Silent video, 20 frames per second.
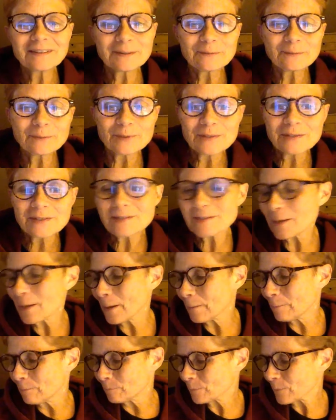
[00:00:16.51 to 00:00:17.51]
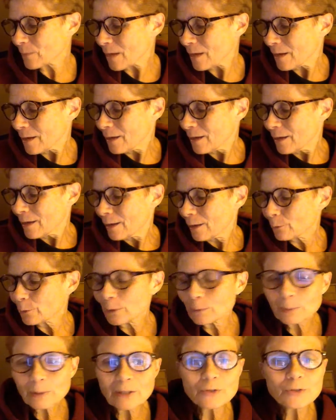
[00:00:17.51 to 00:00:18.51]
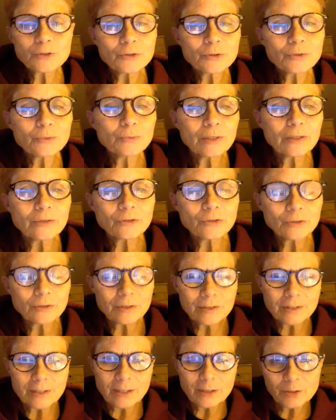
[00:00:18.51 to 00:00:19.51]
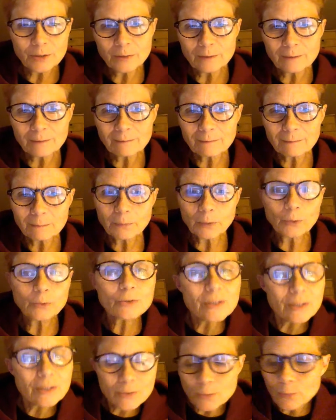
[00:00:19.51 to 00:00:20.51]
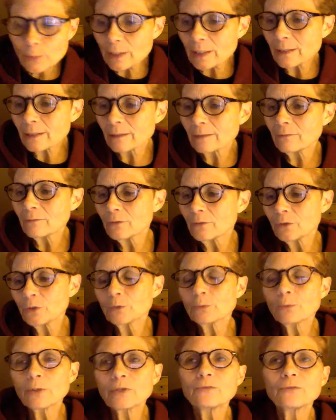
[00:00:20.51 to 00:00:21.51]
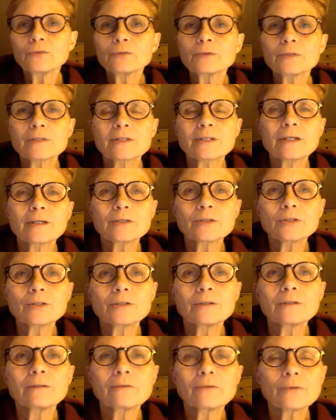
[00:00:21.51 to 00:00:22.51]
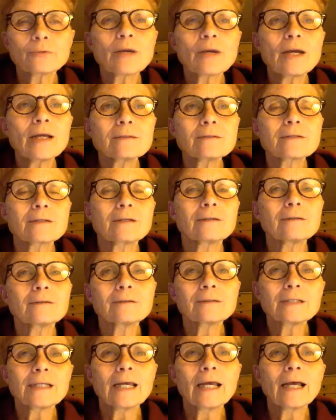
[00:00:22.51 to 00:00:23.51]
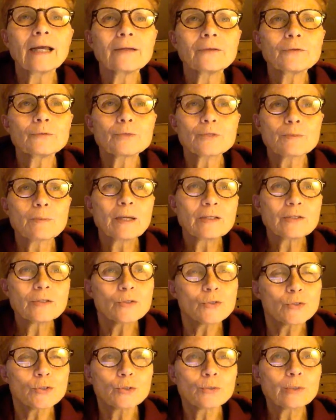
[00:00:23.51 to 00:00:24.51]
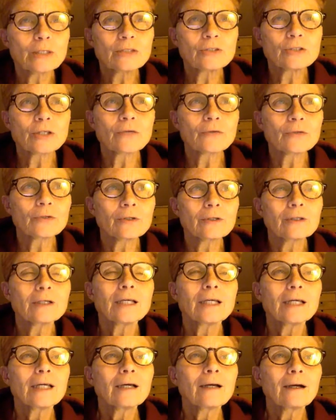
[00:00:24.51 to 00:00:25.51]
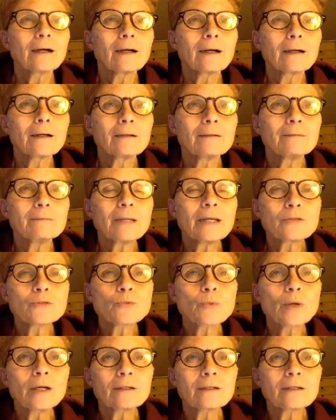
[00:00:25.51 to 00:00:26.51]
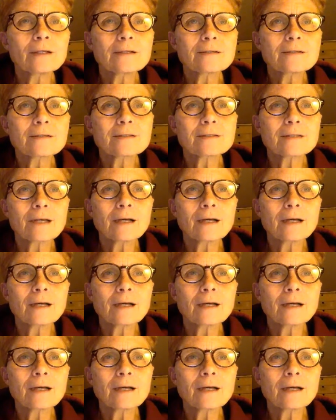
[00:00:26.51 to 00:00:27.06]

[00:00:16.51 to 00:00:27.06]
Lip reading: It was a real pleasure to read your discussion post this week and your wonderful discussion threads and responses to each other, as well as